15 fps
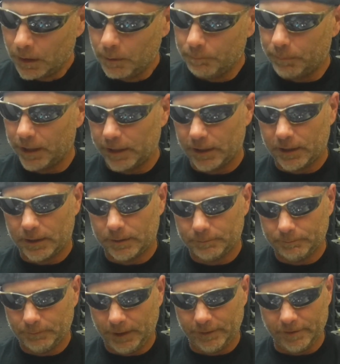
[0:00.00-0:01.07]
But
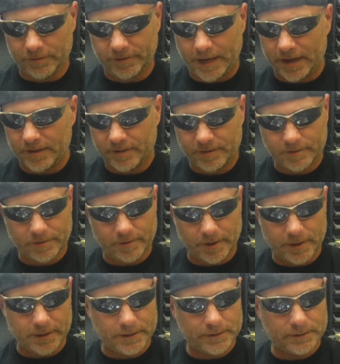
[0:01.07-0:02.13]
in this case,
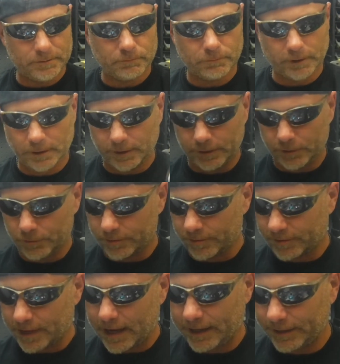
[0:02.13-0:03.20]
we're going to use
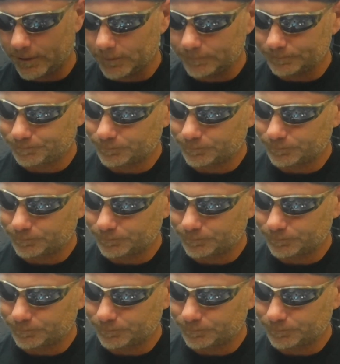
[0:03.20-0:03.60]
this guy here.